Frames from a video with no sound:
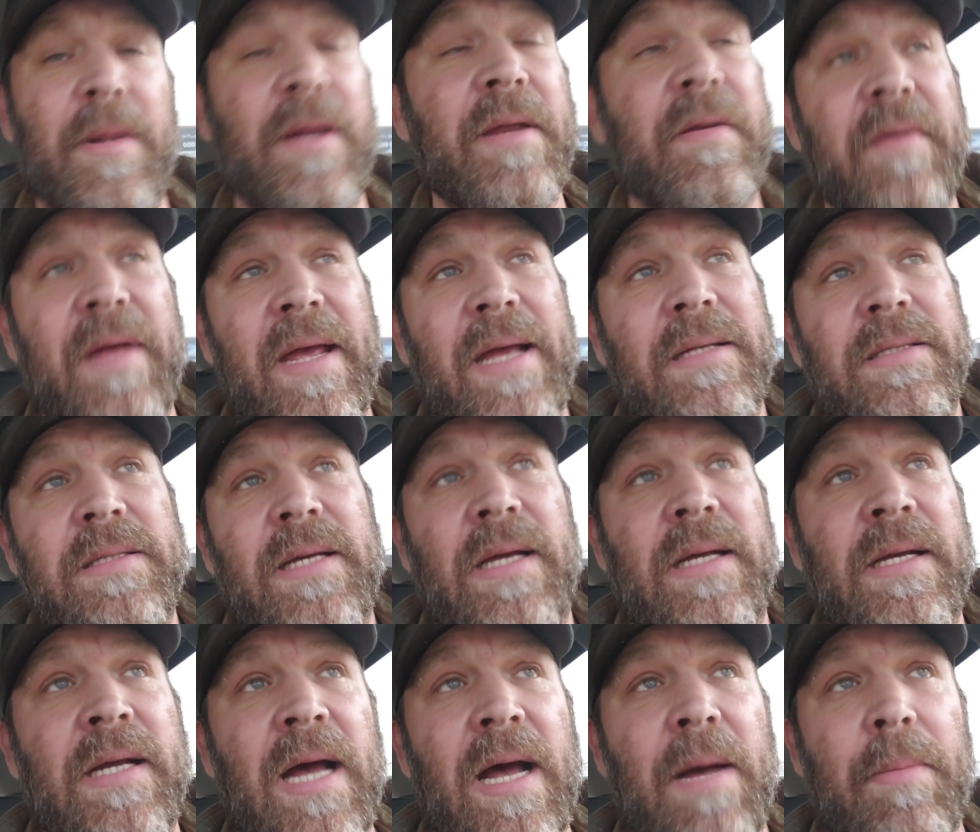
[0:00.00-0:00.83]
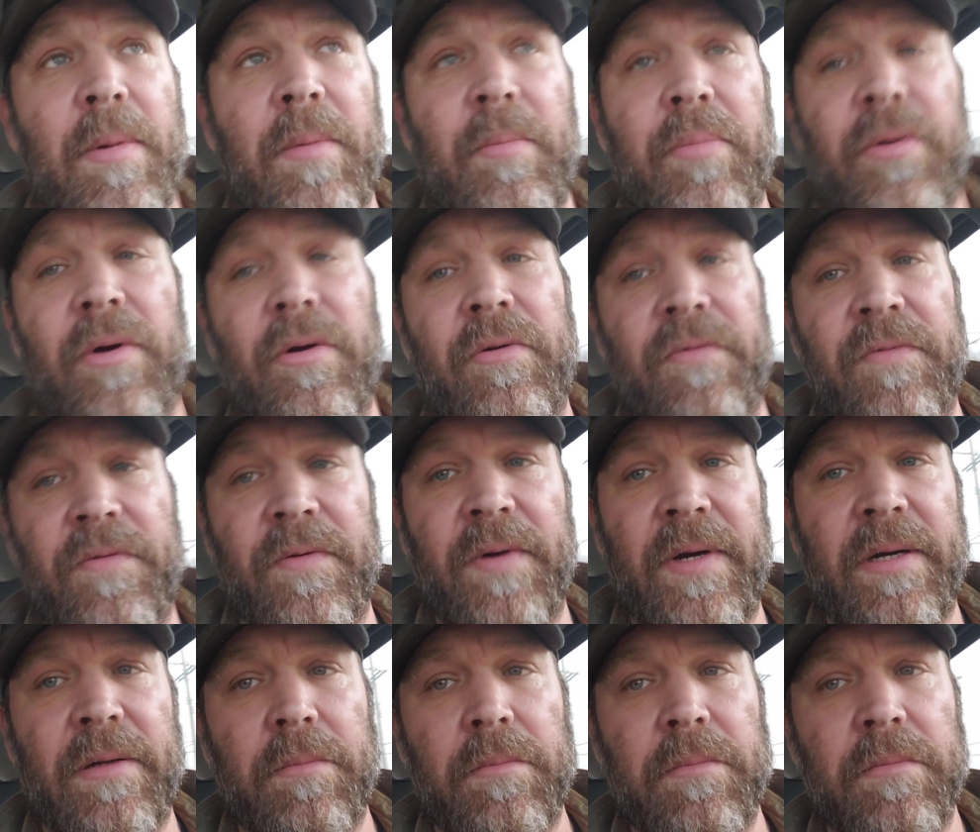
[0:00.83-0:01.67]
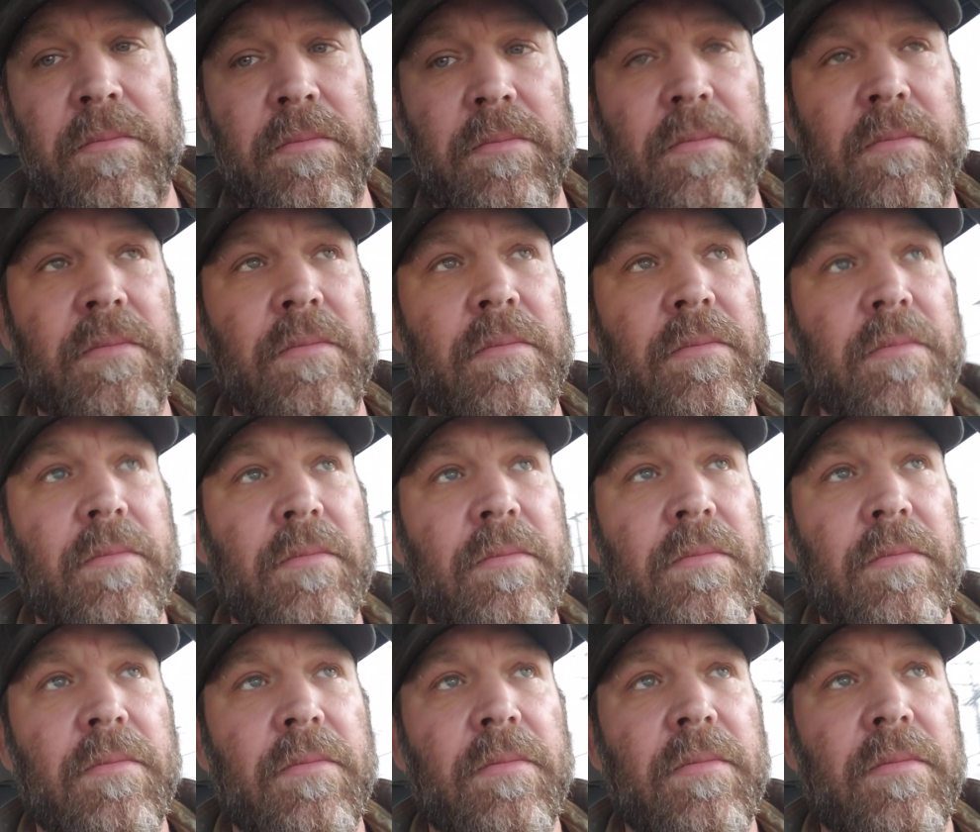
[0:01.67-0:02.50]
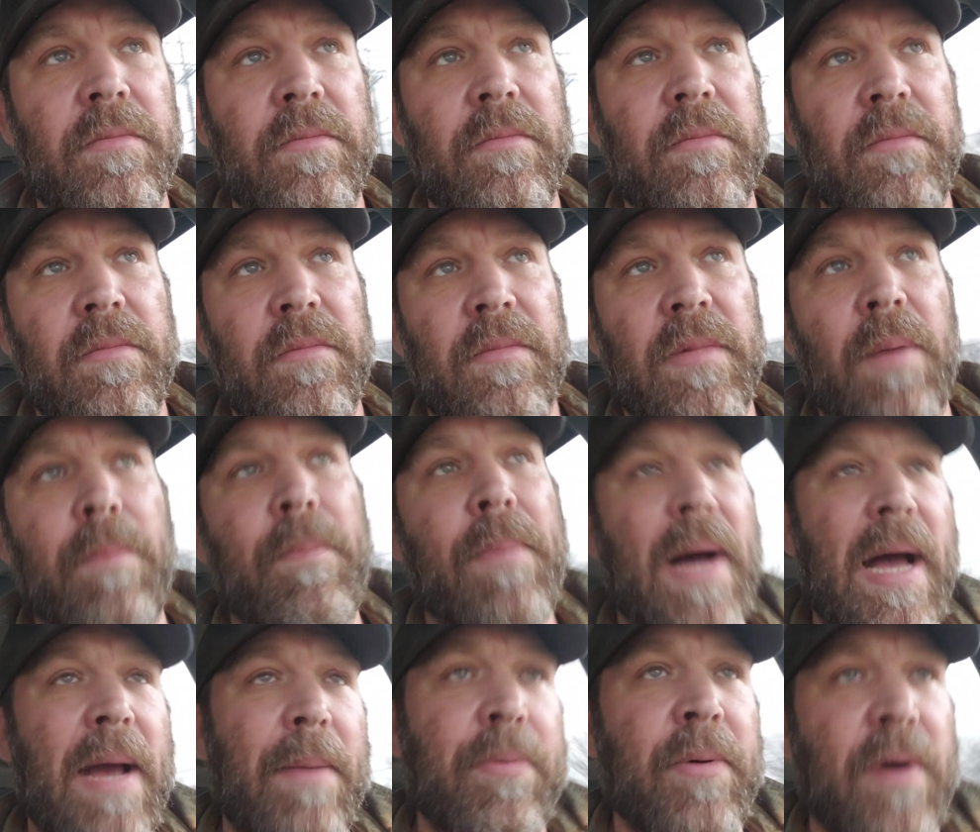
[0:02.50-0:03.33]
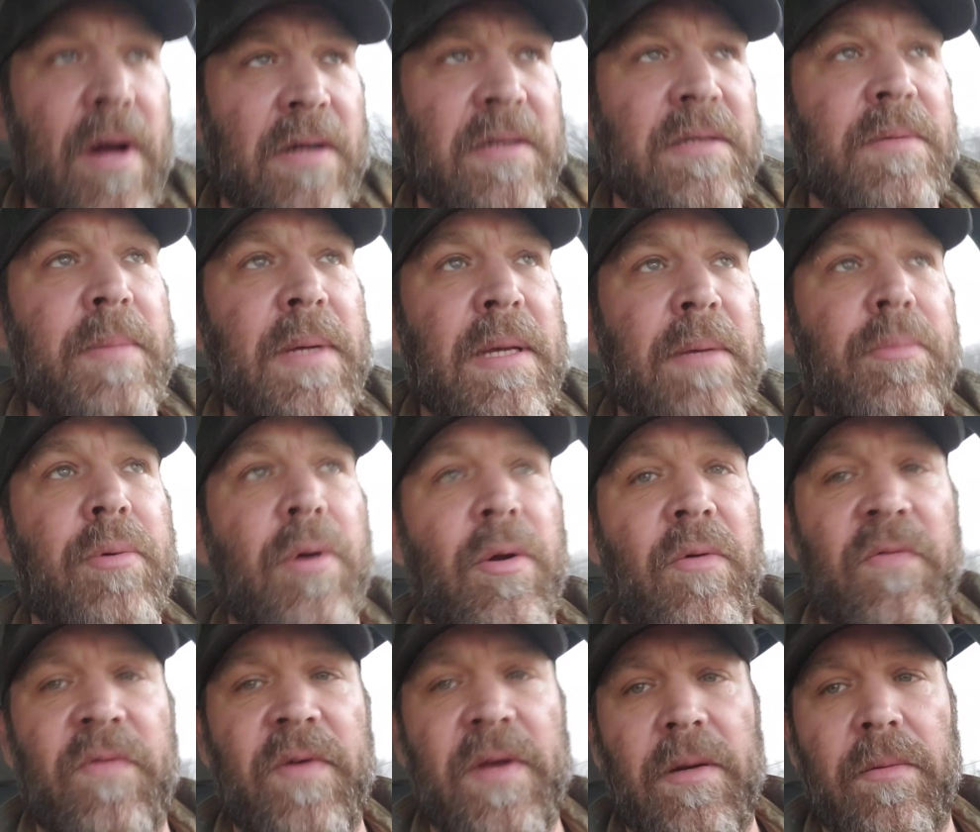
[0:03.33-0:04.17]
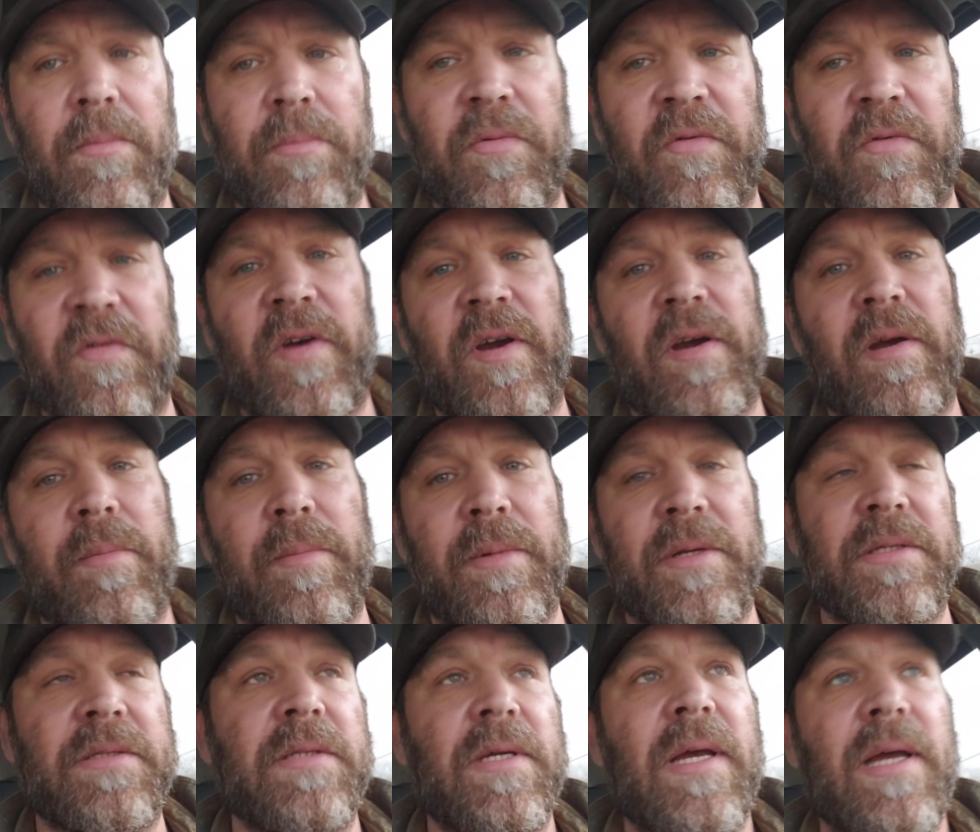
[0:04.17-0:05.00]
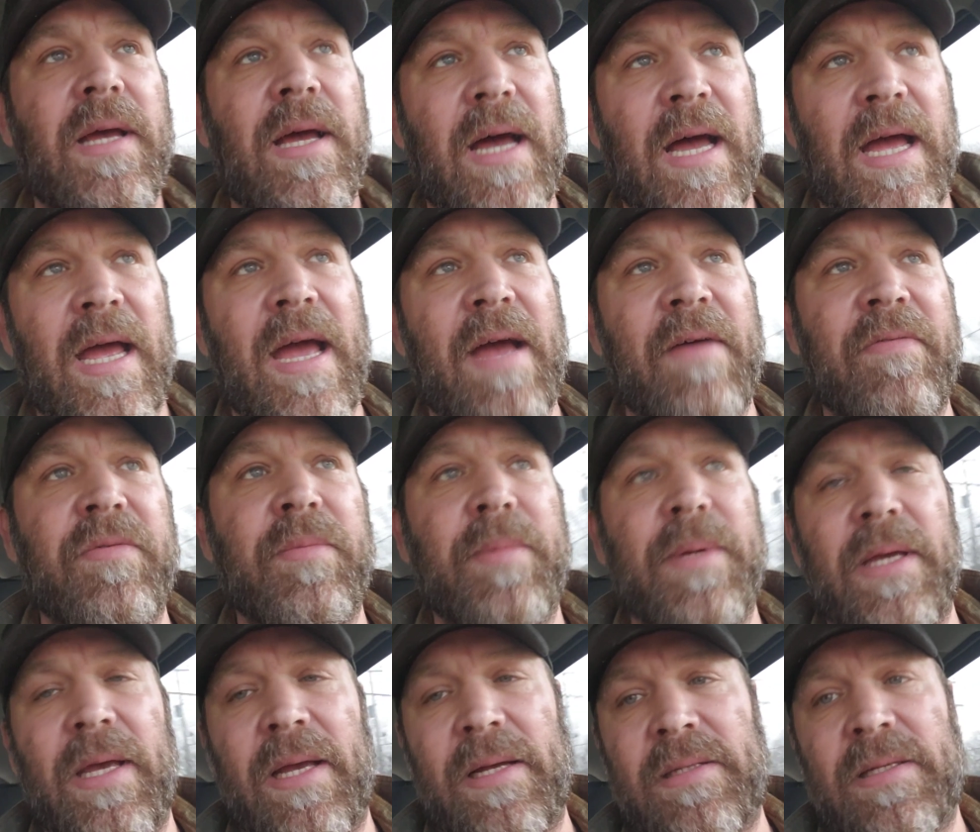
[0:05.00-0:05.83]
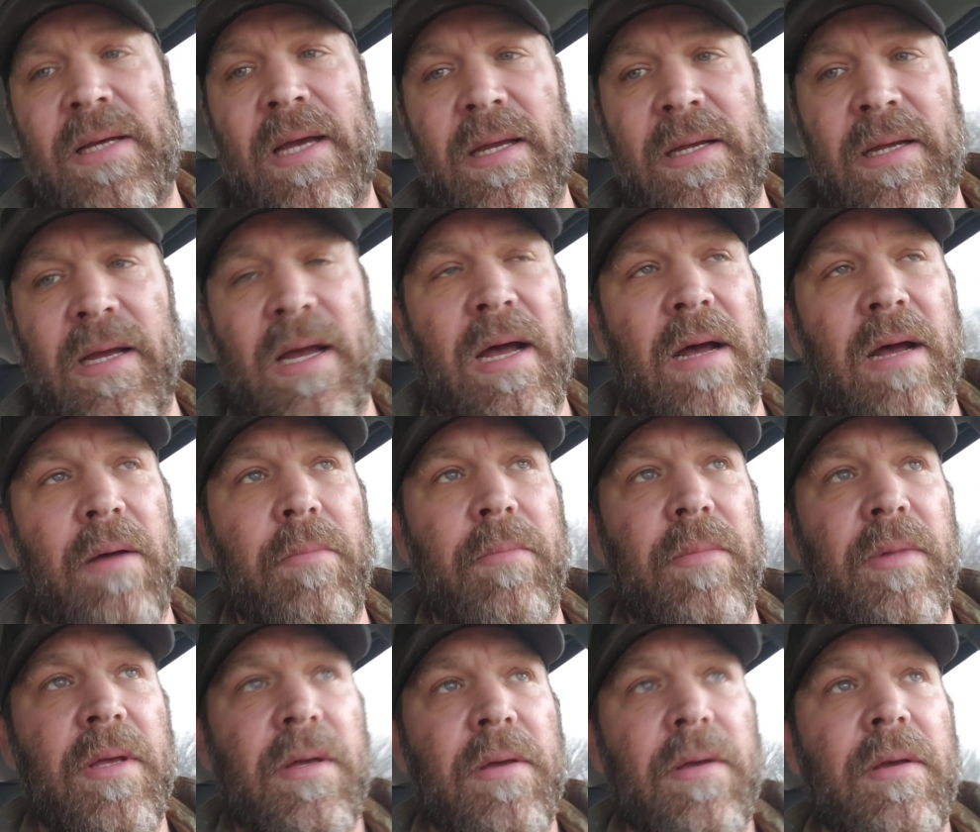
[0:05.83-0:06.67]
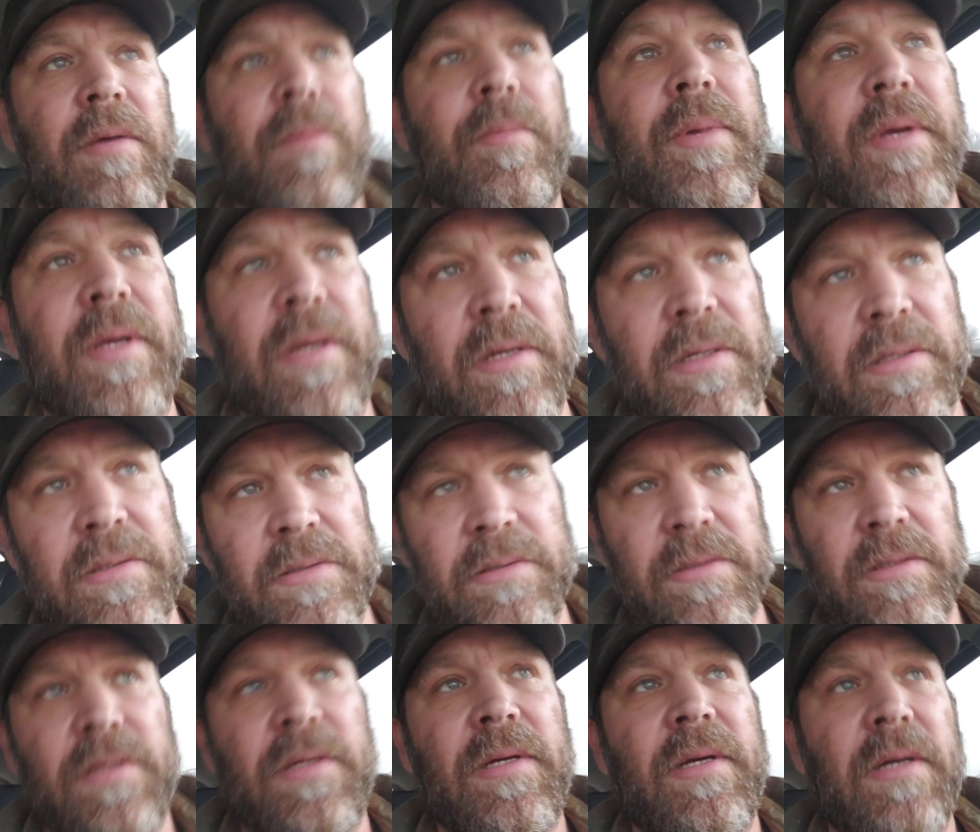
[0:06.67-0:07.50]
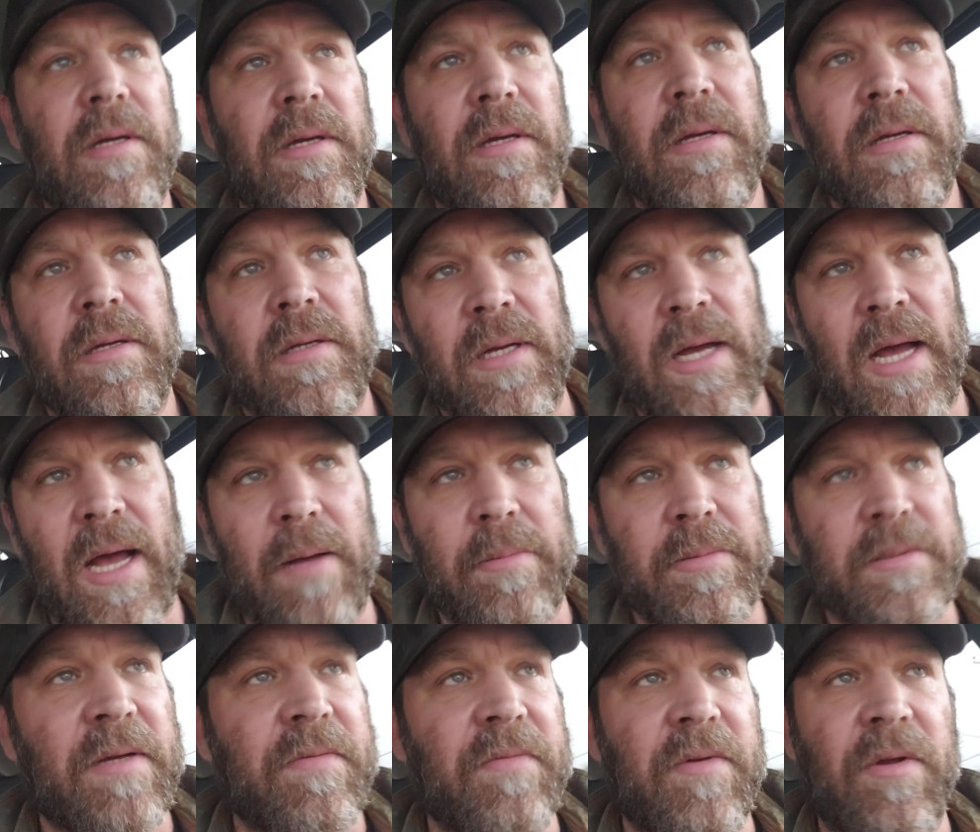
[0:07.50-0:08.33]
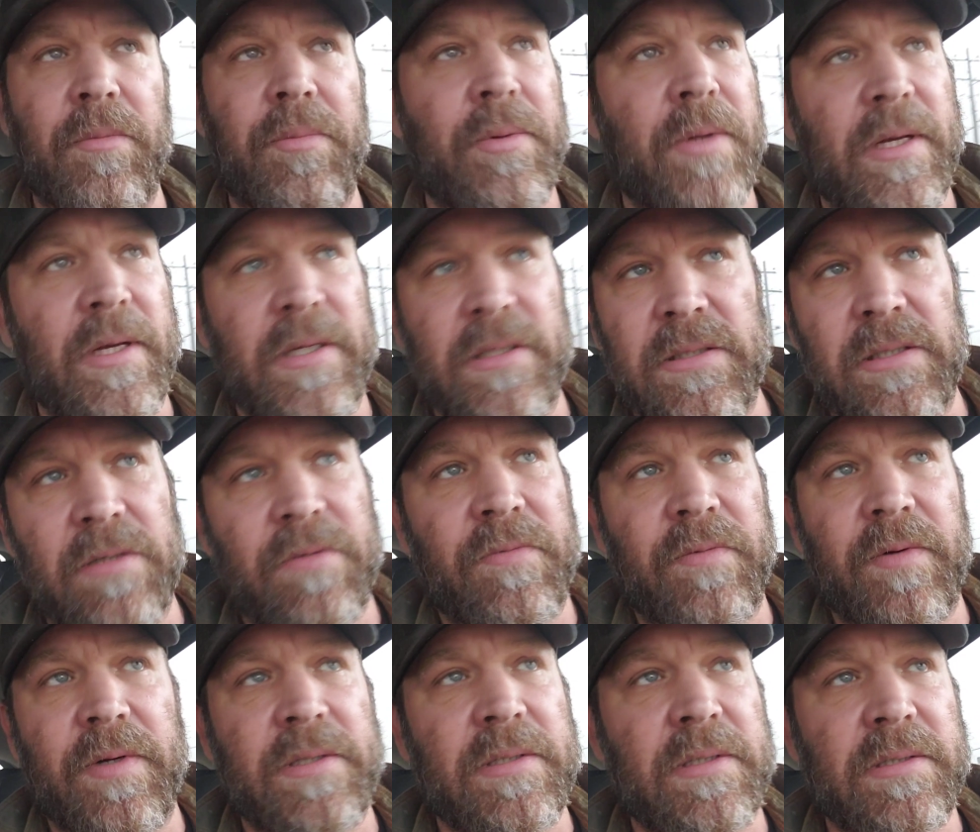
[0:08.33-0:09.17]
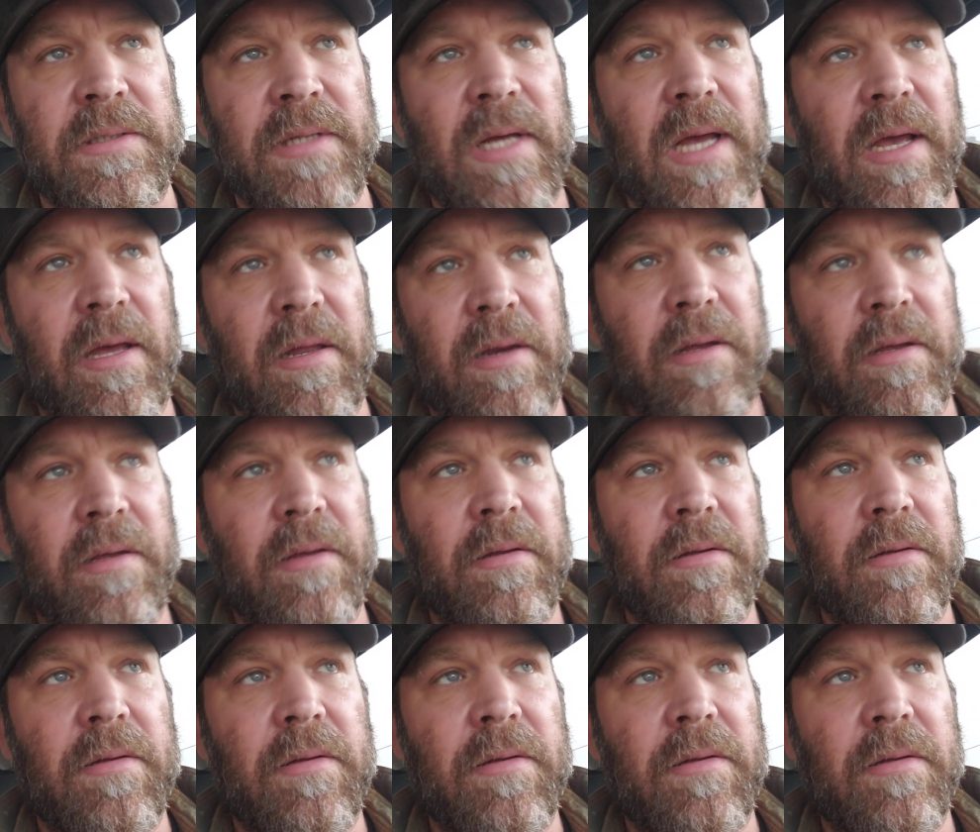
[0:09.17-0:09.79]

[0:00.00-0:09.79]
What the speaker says: not even anti-cop, I'm pro-freedom. A byproduct of being pro-freedom is I have to be anti-cop because cops have no place in a free society.